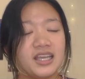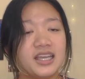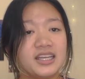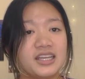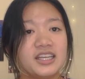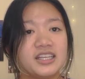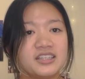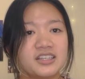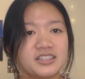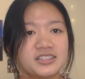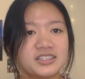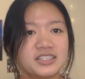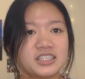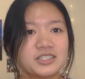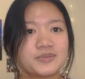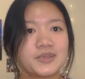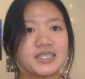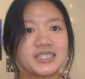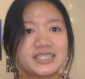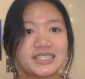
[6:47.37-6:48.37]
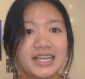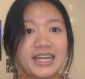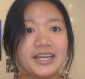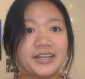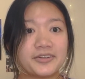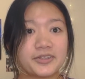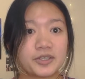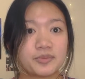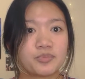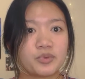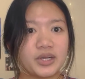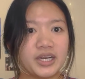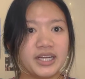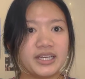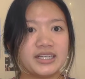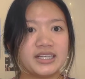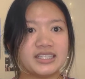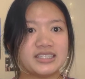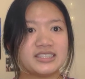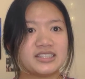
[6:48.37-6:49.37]
And he does this by scanning your
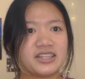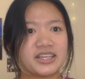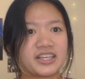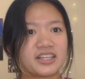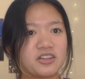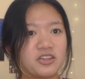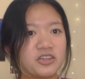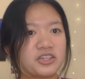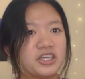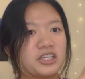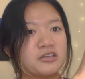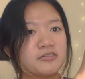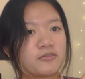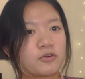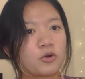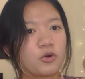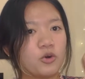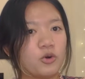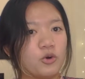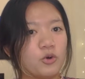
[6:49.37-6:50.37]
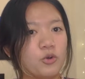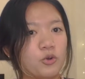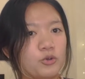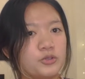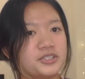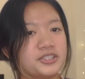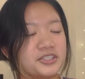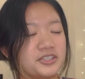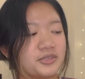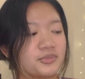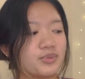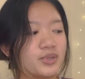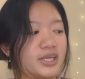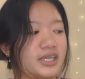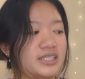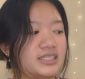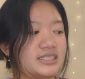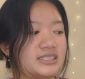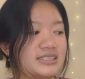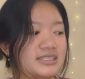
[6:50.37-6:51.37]
brain and like looking for holes in your
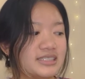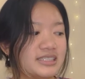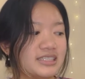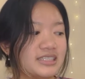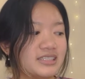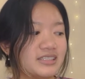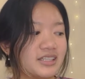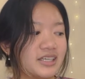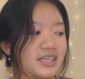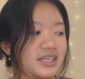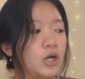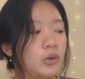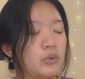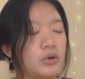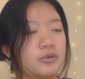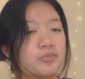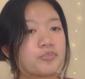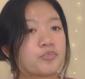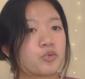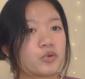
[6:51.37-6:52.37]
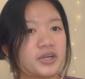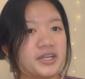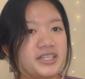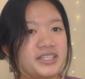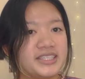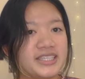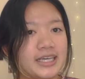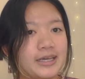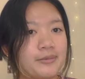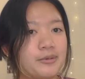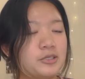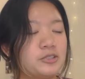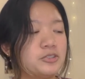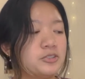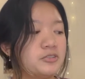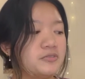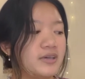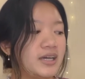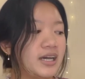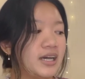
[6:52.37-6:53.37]
brain to see like what brain damage
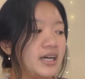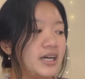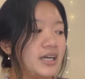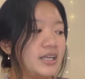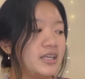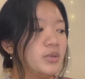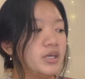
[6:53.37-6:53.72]
you've had.